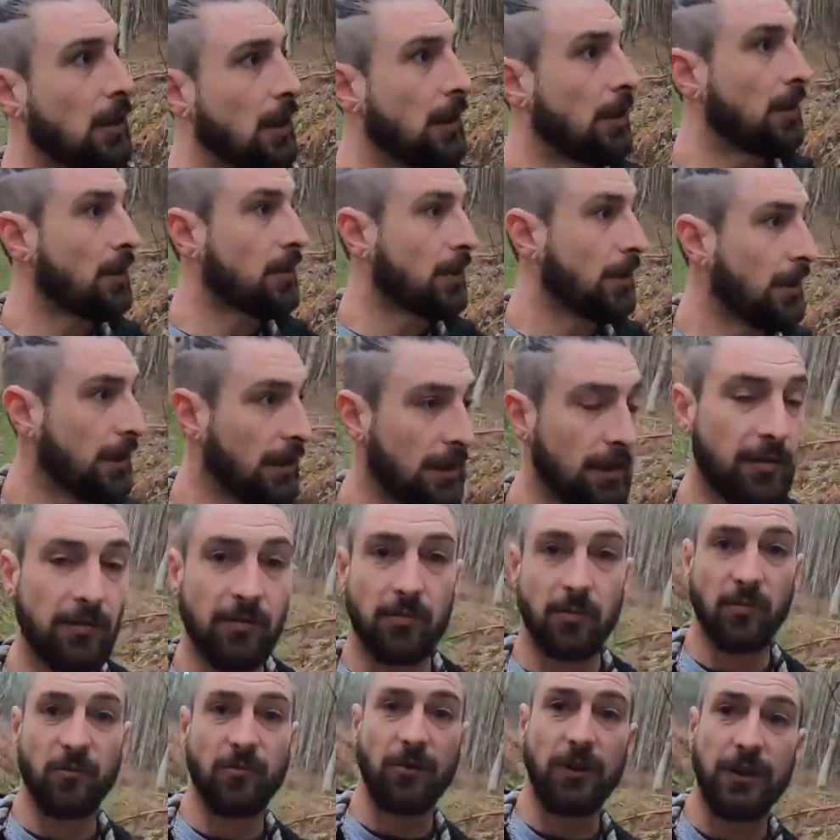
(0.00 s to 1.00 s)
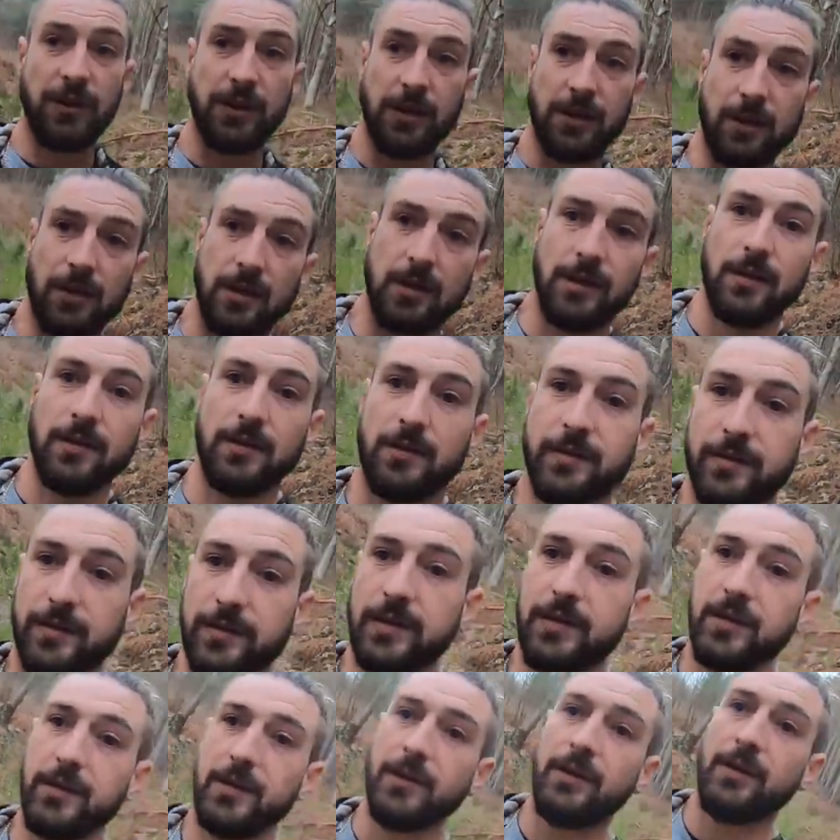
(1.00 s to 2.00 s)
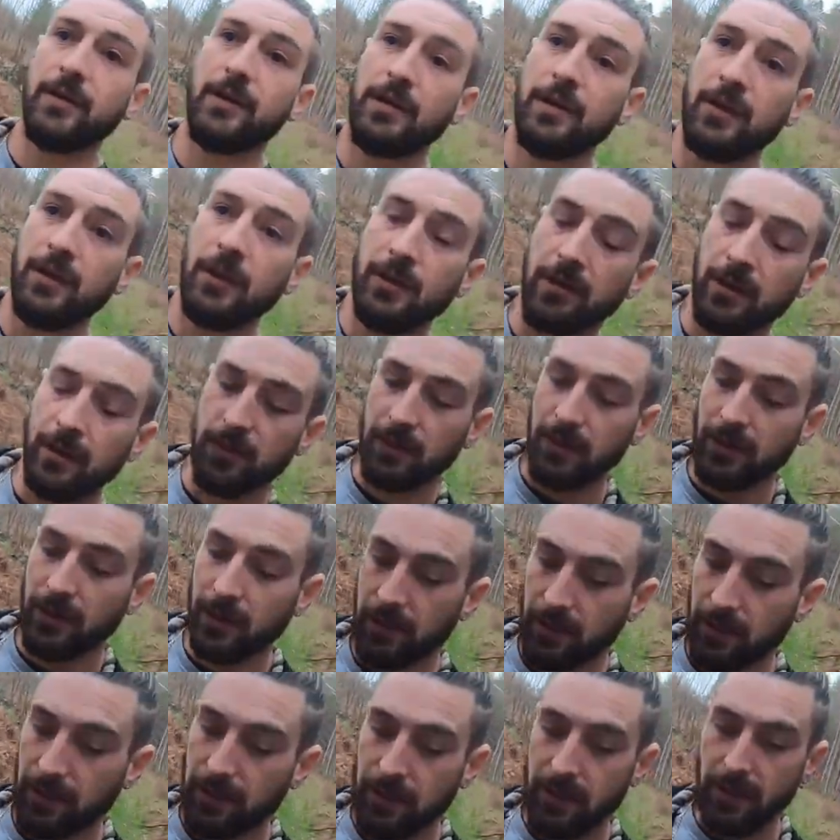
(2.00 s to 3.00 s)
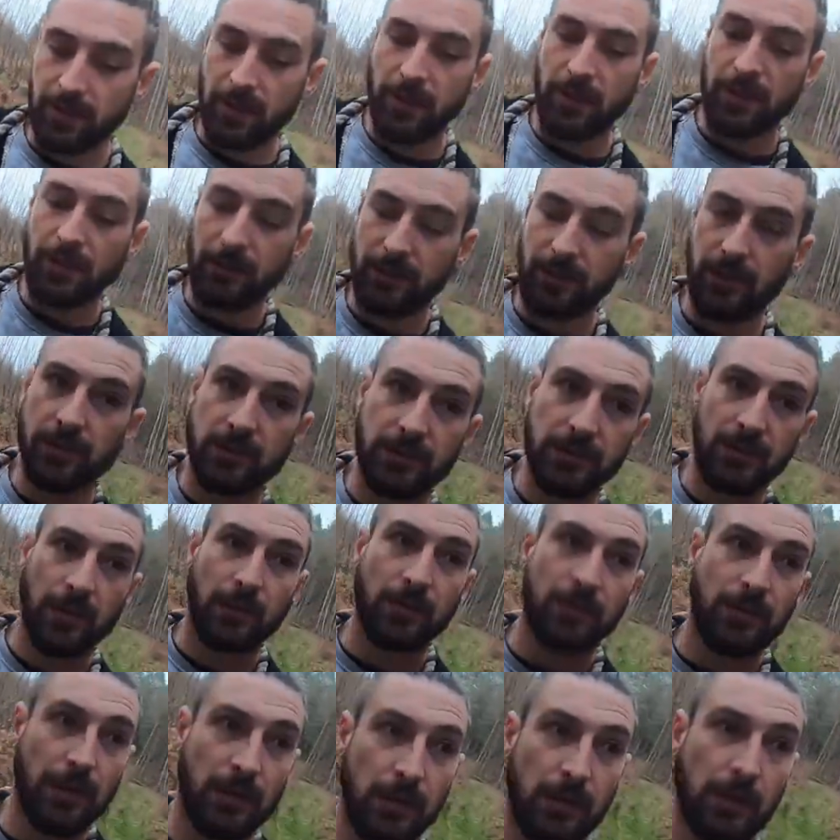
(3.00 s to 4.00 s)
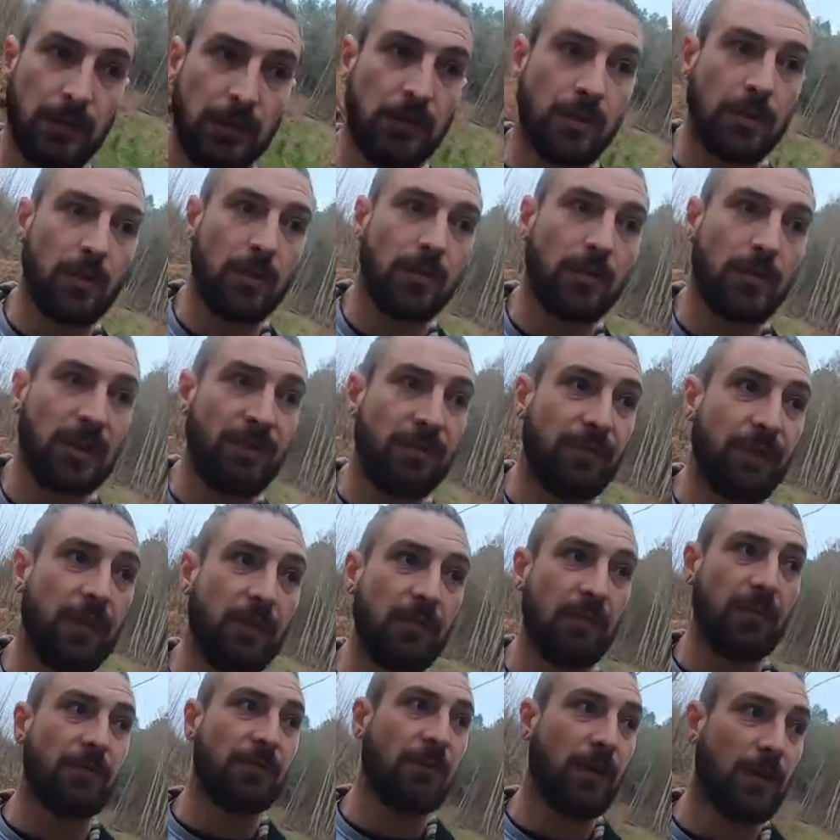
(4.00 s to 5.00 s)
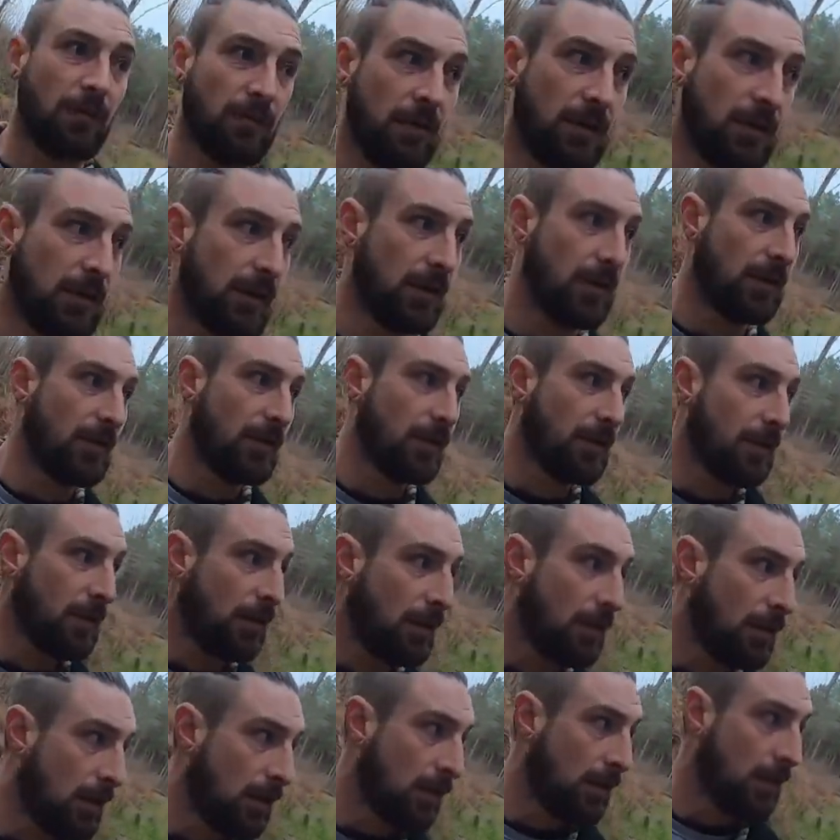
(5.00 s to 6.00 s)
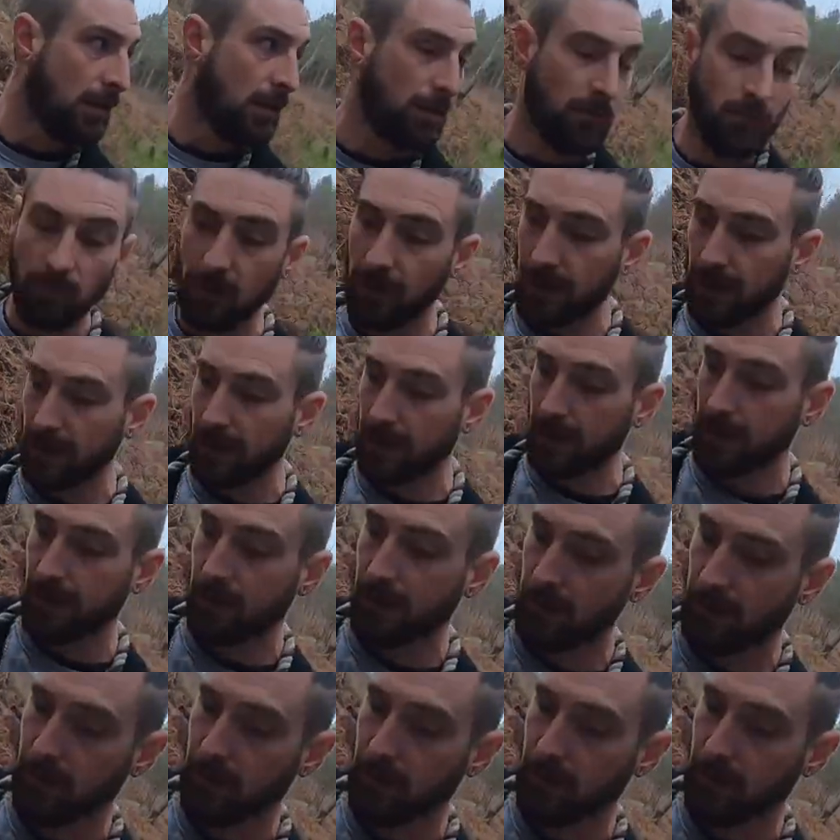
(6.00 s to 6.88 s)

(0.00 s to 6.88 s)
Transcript: And I can hear them creaking. So it does show you, like, you've got to be very, very aware